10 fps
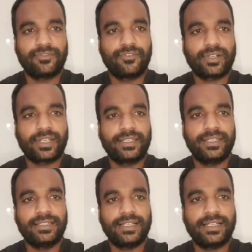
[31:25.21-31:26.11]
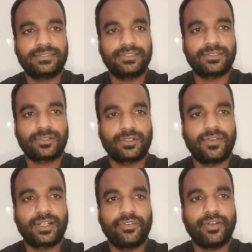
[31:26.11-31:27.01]
For getting the S0,
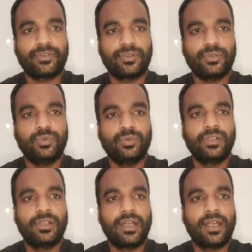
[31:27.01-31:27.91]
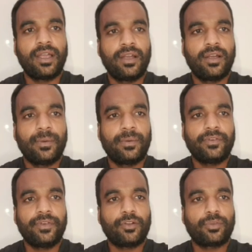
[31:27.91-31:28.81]
what we have to do? We
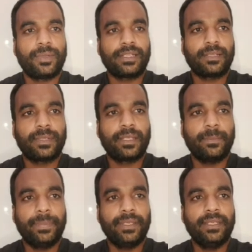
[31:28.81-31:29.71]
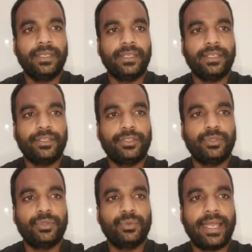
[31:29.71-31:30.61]
have to multiply B
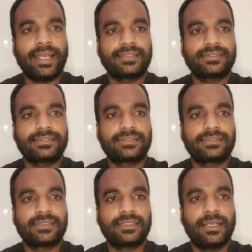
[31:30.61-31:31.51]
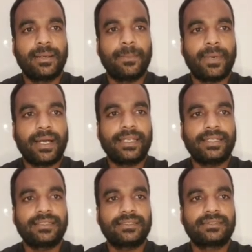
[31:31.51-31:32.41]
into X
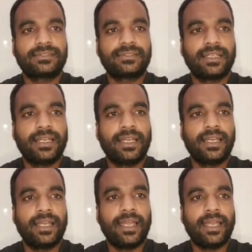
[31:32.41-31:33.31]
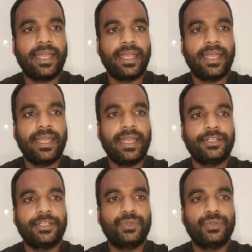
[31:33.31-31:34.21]
minus A
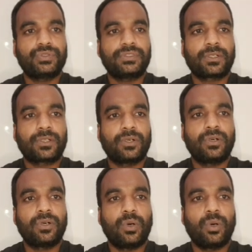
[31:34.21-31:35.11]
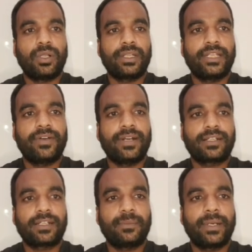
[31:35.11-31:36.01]
into 0 all
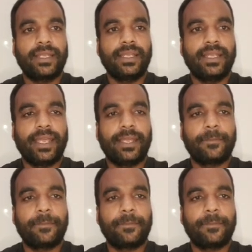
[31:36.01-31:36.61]
divided by A.